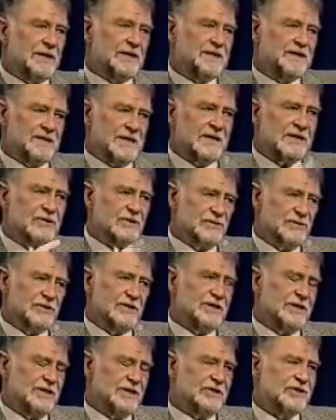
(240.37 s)
a single
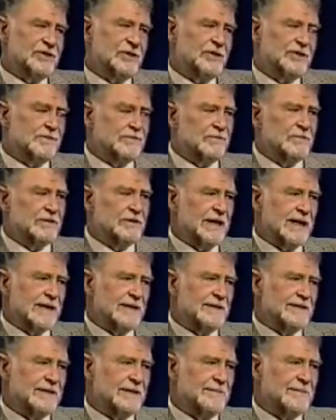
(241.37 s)
tradition,
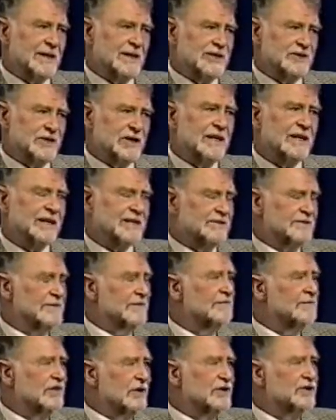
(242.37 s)
morality may change
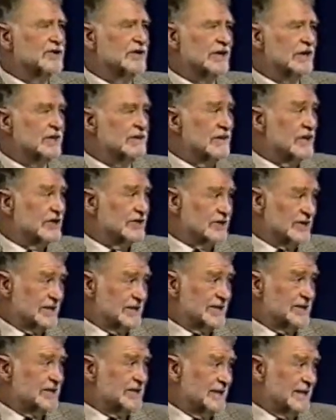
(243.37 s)
from one generation
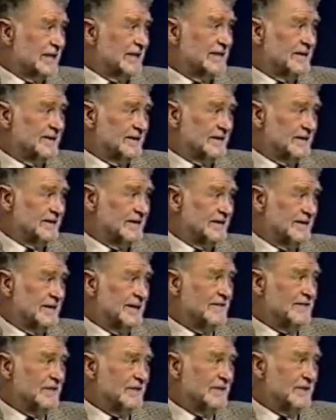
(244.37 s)
to another, so that
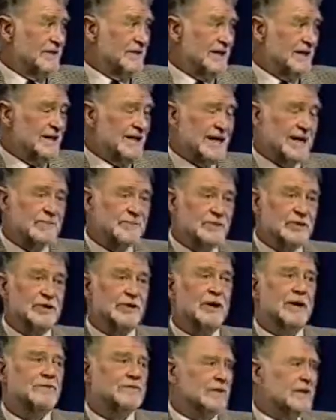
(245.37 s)
even within a
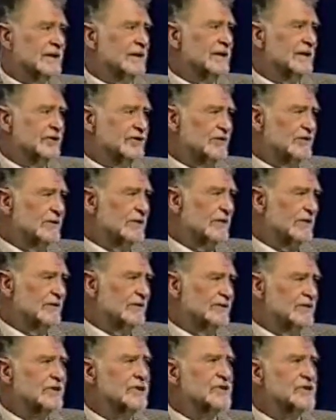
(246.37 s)
predominantly
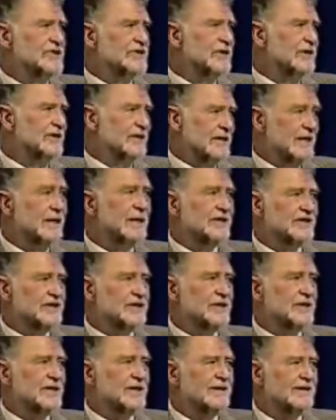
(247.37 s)
Judeo-Christian
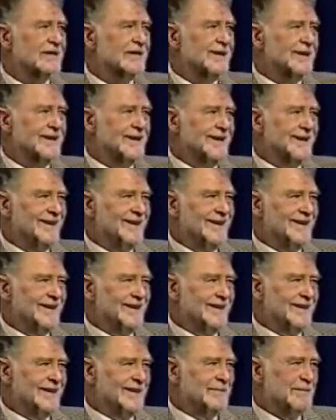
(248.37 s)
culture,
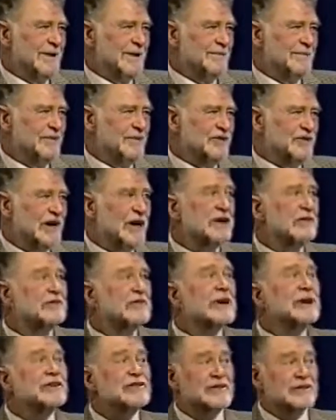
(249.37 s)
there may be
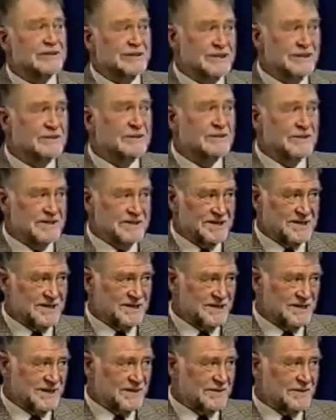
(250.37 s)
generational
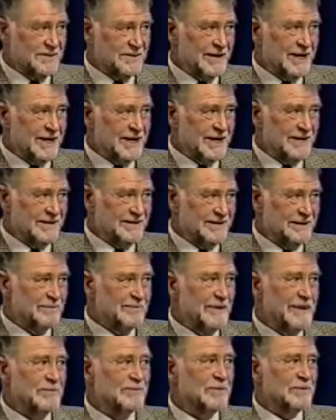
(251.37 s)
differences in the way
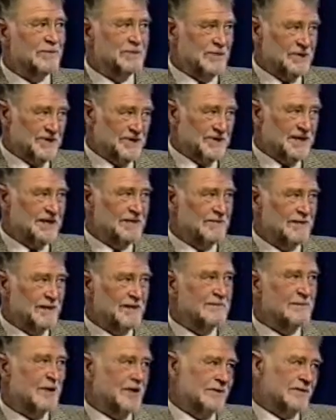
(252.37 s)
that people perceive
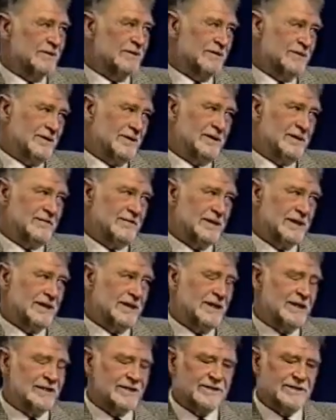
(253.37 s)
their moral
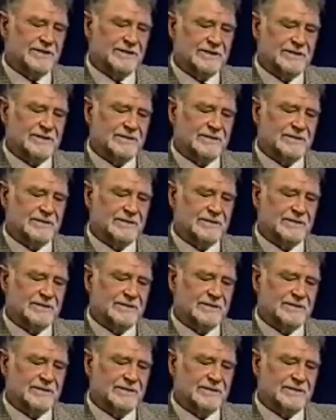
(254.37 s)
obligations.